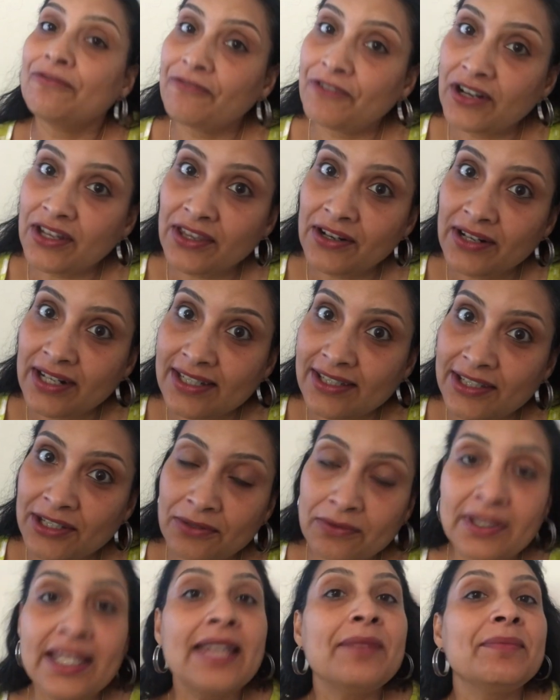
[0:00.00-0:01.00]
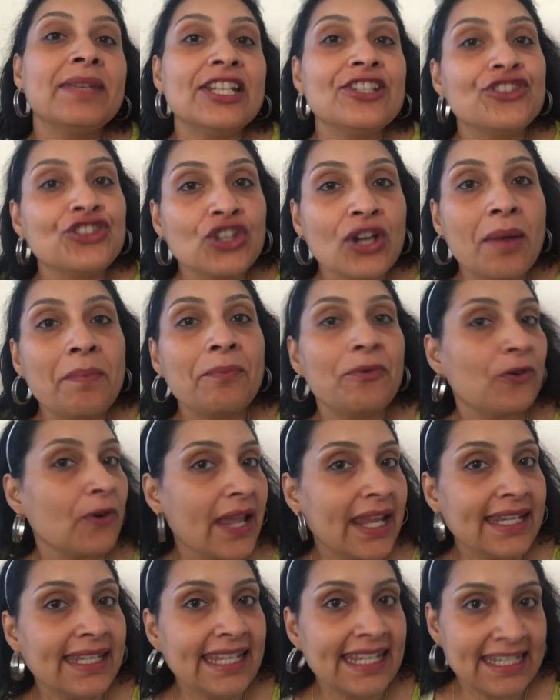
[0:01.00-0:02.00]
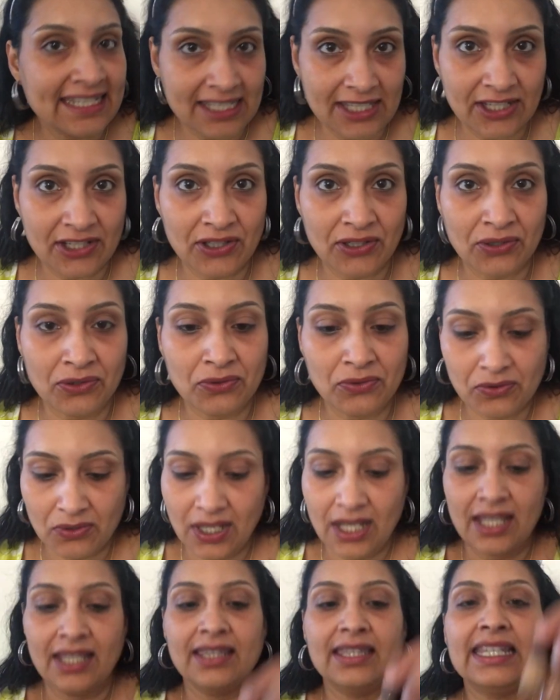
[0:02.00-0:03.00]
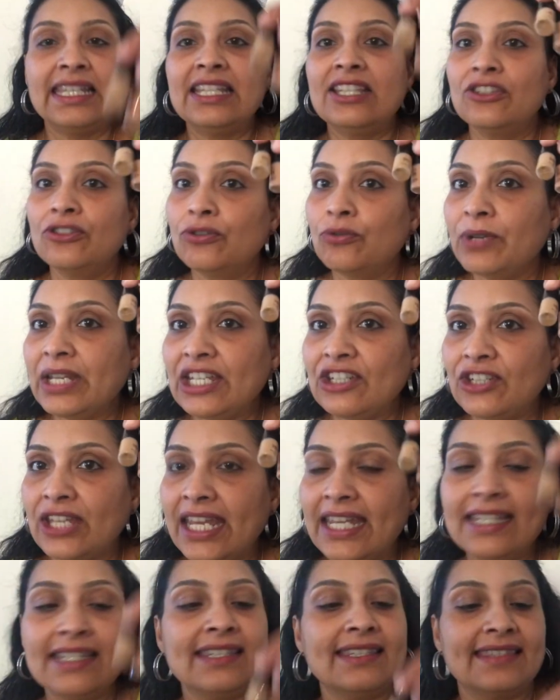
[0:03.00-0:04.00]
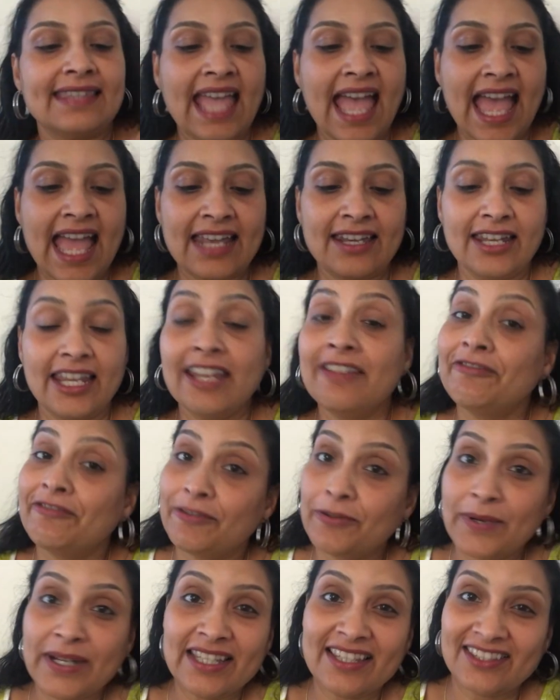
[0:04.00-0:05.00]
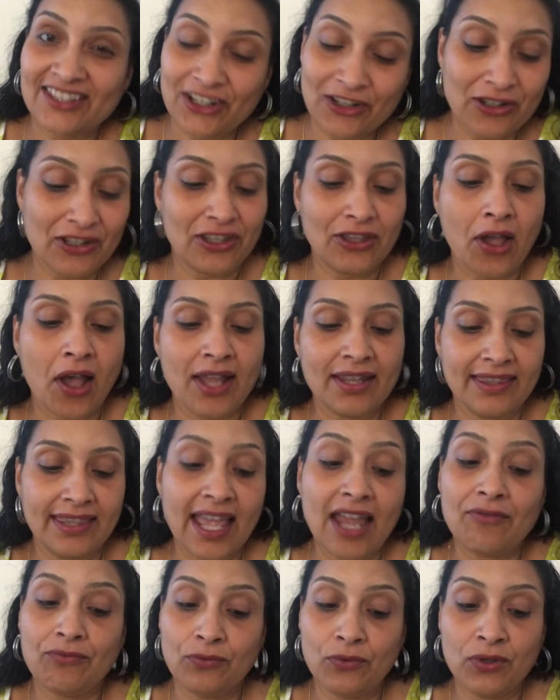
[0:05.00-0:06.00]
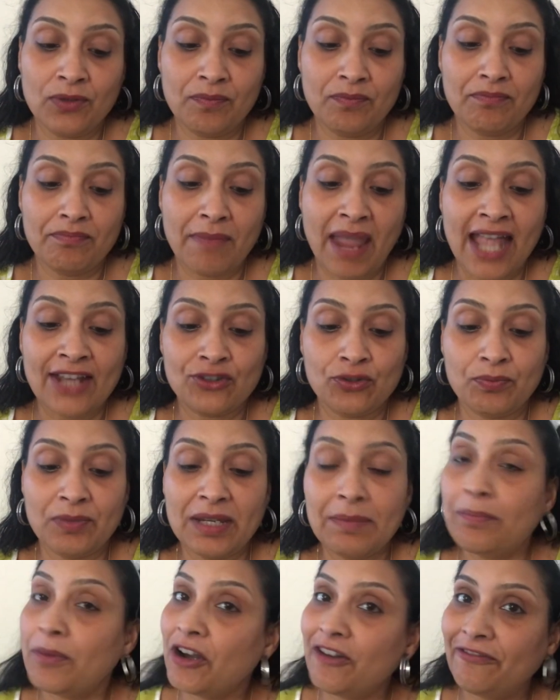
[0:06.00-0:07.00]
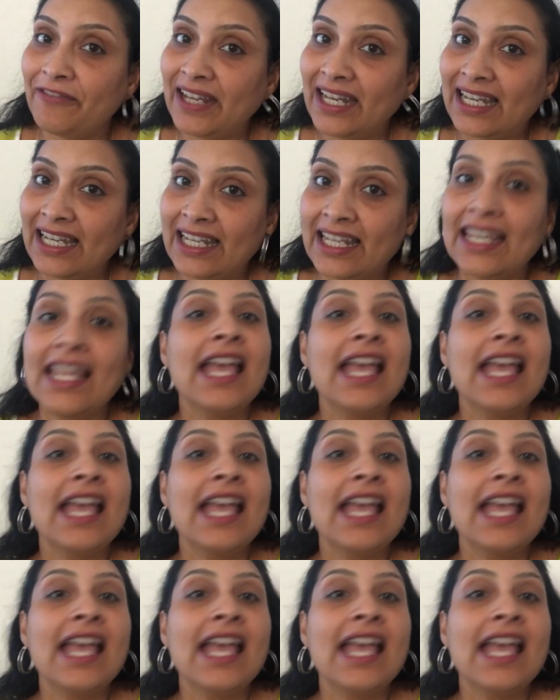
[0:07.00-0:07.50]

further ado, let me jump right into these 3 shades that Influencer thought that would match me perfectly.